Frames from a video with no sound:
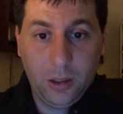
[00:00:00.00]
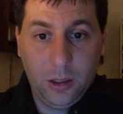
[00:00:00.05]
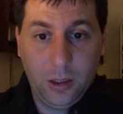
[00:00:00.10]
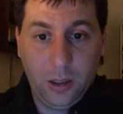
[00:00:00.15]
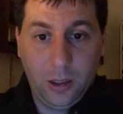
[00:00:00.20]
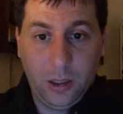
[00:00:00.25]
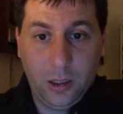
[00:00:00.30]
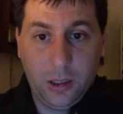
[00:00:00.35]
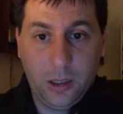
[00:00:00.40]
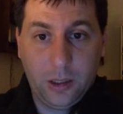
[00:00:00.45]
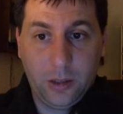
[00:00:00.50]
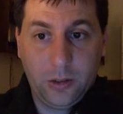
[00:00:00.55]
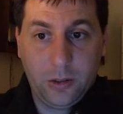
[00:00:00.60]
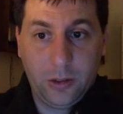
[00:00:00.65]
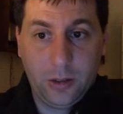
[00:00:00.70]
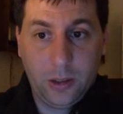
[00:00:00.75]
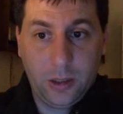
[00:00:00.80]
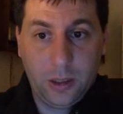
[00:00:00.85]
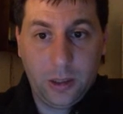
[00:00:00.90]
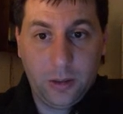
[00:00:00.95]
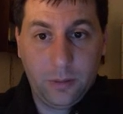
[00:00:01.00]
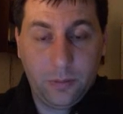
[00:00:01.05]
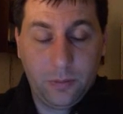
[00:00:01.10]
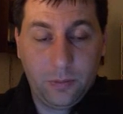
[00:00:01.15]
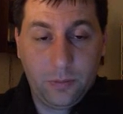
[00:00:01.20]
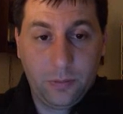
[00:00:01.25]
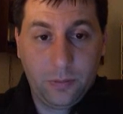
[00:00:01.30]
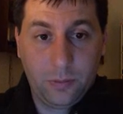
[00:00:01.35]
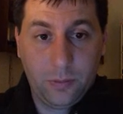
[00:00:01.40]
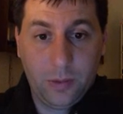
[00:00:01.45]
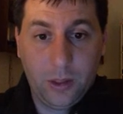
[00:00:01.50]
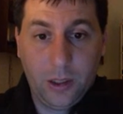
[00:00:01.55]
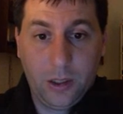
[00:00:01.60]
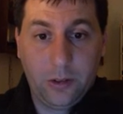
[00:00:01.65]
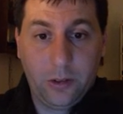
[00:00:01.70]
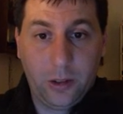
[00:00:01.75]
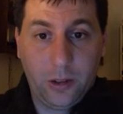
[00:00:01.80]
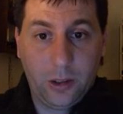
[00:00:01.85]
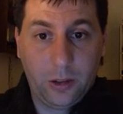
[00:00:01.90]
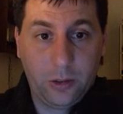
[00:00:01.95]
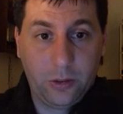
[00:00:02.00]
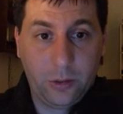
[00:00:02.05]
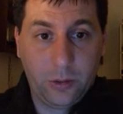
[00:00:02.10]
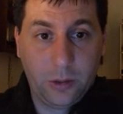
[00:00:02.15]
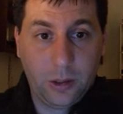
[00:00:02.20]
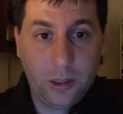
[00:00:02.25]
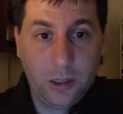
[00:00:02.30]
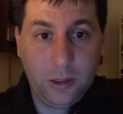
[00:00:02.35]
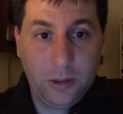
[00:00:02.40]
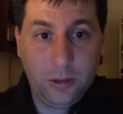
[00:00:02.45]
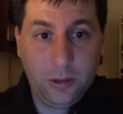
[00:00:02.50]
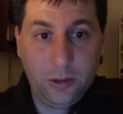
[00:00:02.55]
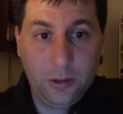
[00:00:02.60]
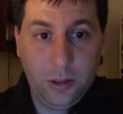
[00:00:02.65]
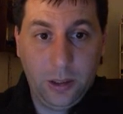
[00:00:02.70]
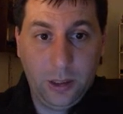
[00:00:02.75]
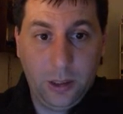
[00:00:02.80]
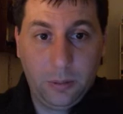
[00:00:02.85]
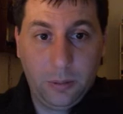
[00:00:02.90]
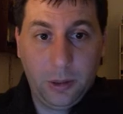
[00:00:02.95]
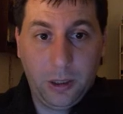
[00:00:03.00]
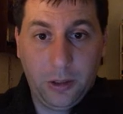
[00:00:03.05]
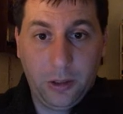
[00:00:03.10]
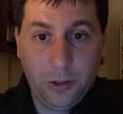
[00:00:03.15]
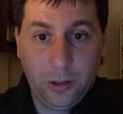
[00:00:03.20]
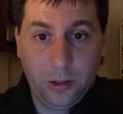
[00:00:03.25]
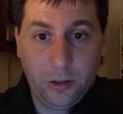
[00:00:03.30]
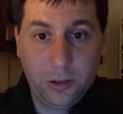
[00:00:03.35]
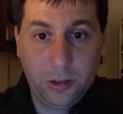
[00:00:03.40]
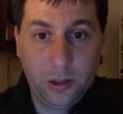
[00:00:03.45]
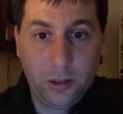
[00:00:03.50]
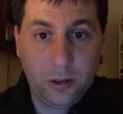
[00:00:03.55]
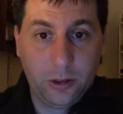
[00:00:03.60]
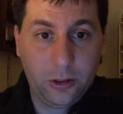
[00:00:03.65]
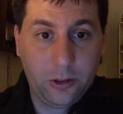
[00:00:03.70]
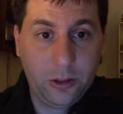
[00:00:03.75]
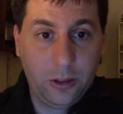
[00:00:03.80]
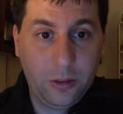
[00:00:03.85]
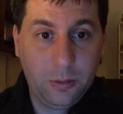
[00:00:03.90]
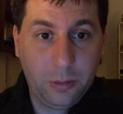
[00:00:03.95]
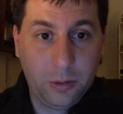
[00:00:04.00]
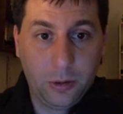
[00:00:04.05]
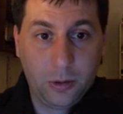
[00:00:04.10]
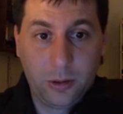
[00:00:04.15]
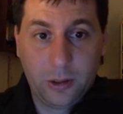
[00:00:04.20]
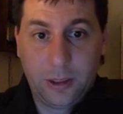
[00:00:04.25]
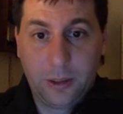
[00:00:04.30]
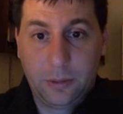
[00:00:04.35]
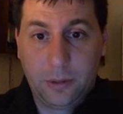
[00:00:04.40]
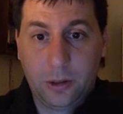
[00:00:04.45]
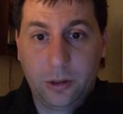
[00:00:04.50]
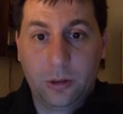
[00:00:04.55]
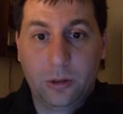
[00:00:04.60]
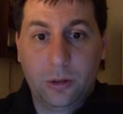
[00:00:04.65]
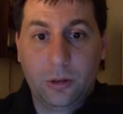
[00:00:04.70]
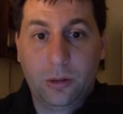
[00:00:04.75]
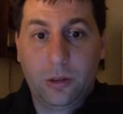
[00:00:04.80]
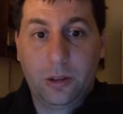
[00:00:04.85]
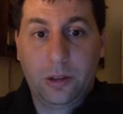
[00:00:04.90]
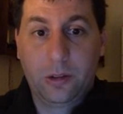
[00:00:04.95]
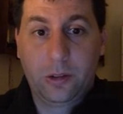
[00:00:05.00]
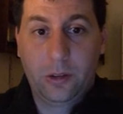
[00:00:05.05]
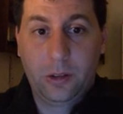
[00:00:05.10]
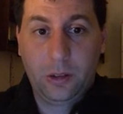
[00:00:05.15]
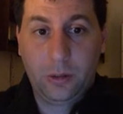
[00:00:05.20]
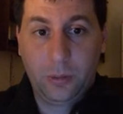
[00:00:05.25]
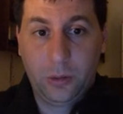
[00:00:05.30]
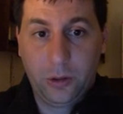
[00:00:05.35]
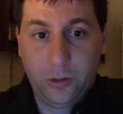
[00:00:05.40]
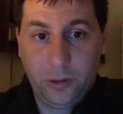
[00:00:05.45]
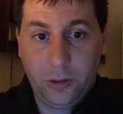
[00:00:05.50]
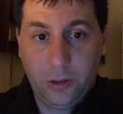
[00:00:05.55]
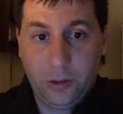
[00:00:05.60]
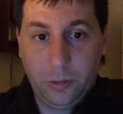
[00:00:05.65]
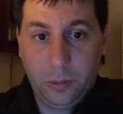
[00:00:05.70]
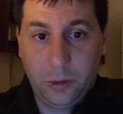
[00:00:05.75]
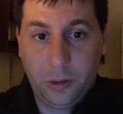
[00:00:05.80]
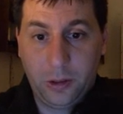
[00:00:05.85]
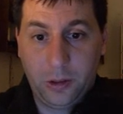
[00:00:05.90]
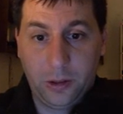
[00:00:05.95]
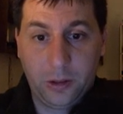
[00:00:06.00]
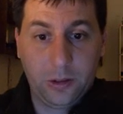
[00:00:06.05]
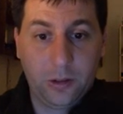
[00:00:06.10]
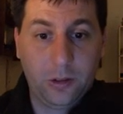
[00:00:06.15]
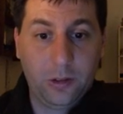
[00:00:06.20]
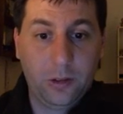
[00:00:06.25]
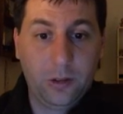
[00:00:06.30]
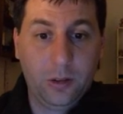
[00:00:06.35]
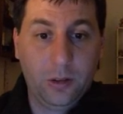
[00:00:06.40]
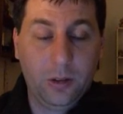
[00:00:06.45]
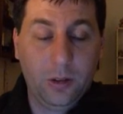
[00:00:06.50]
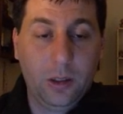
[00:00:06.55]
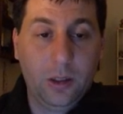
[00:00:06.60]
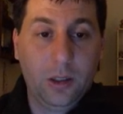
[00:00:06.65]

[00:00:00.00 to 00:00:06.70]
And um, it centers around a project lead or a chief programmer who is the most experienced